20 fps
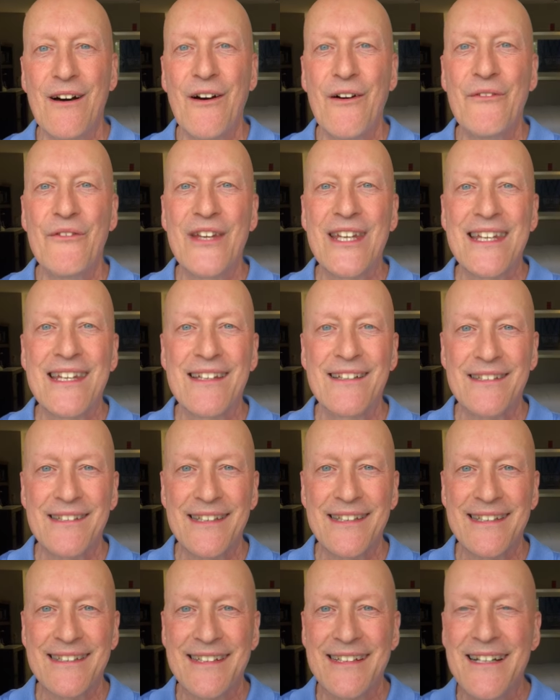of
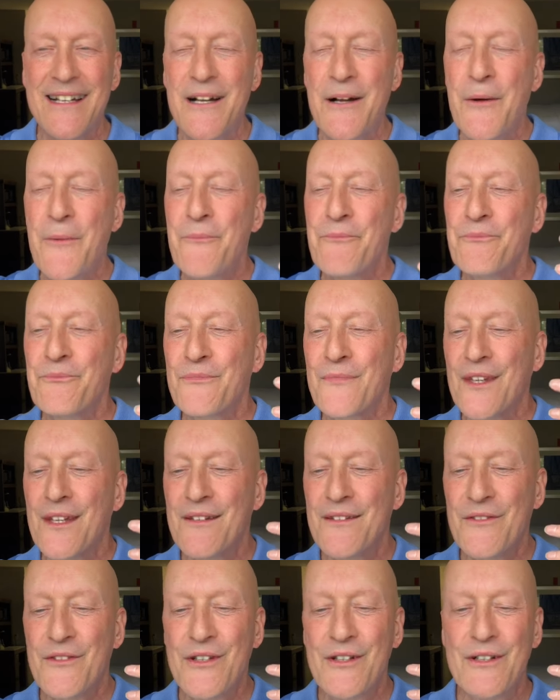healing,
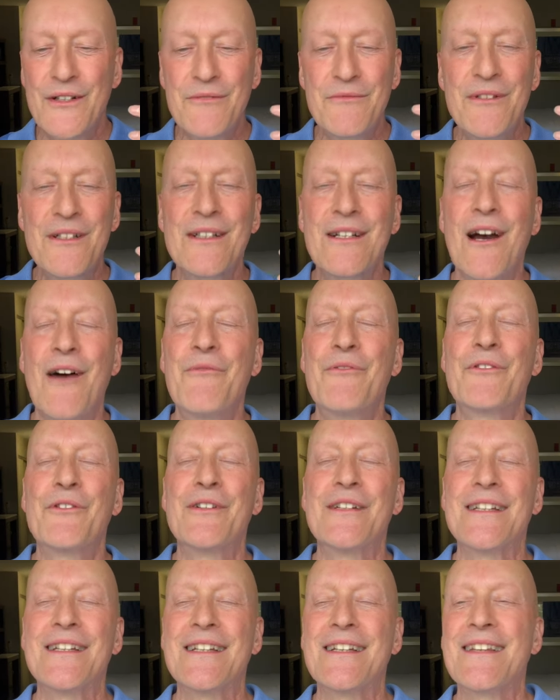the
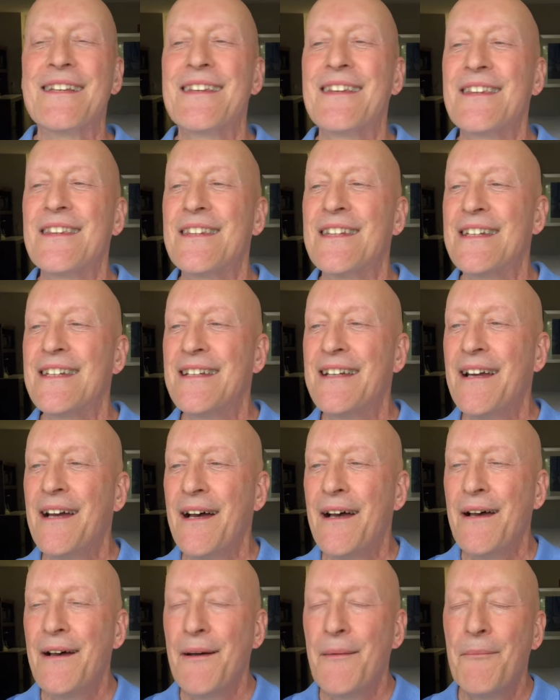recovery, the
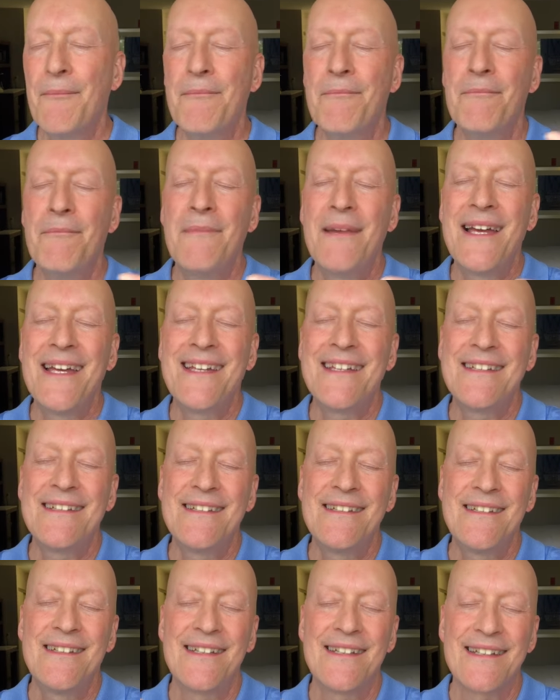
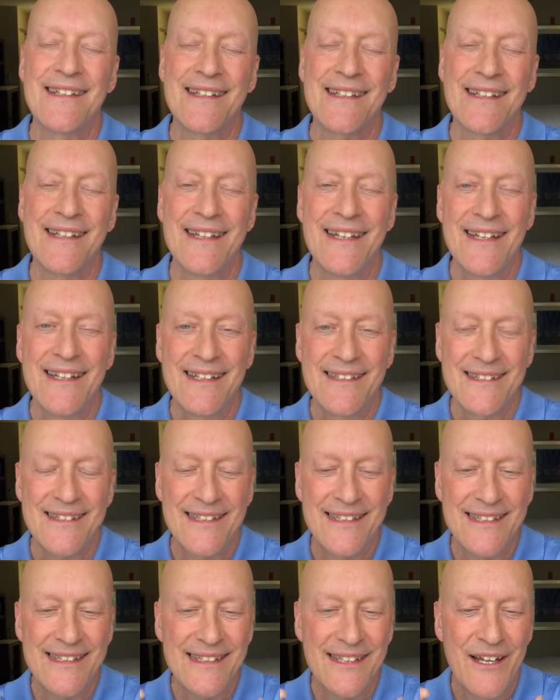mending,
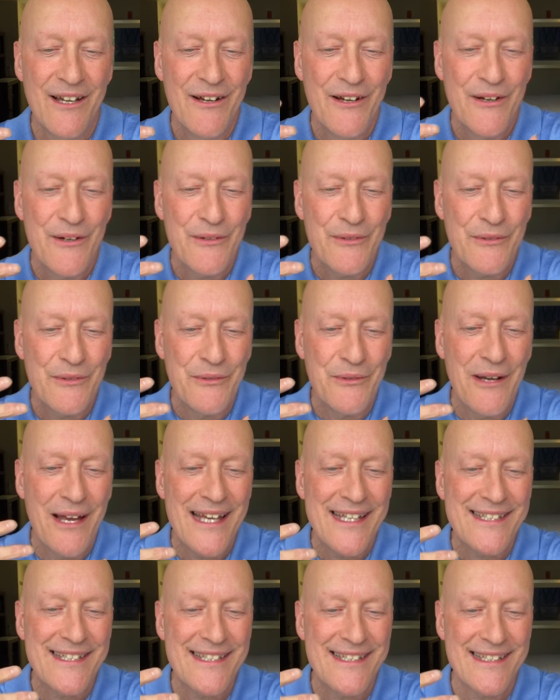the
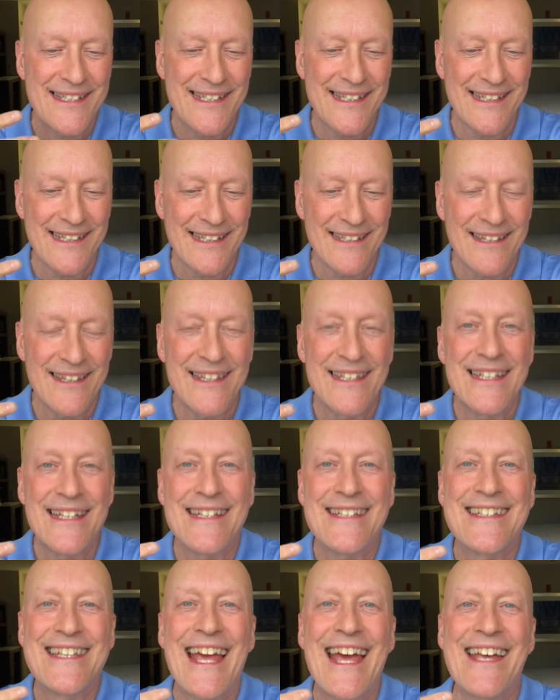resting, the
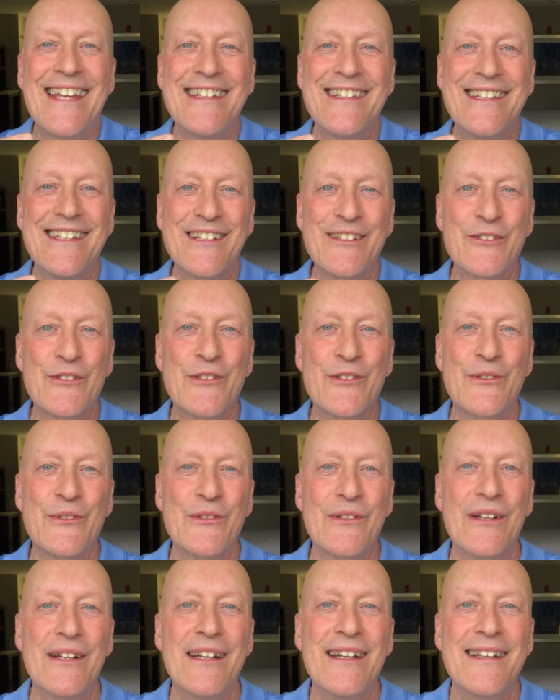attending
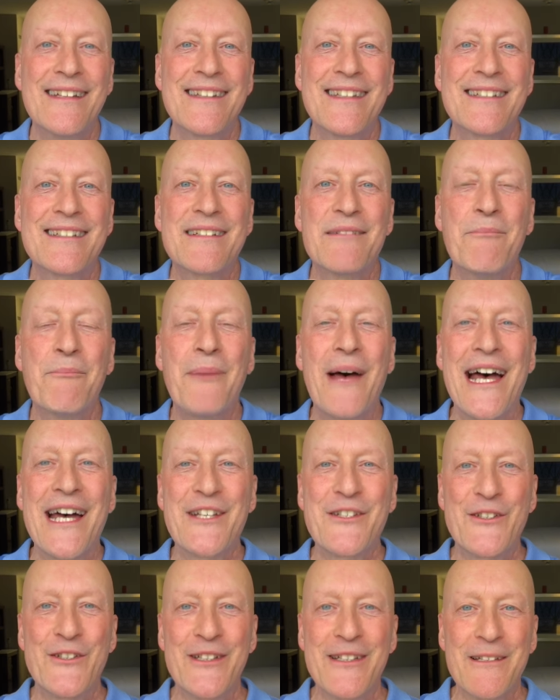to, the
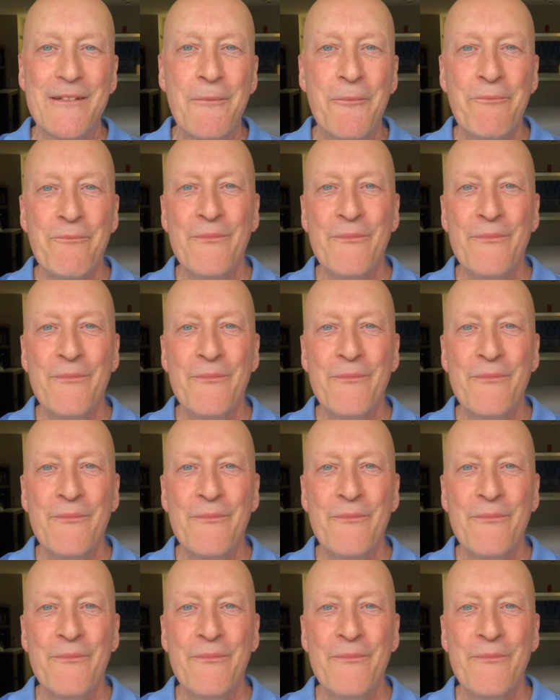compassionate.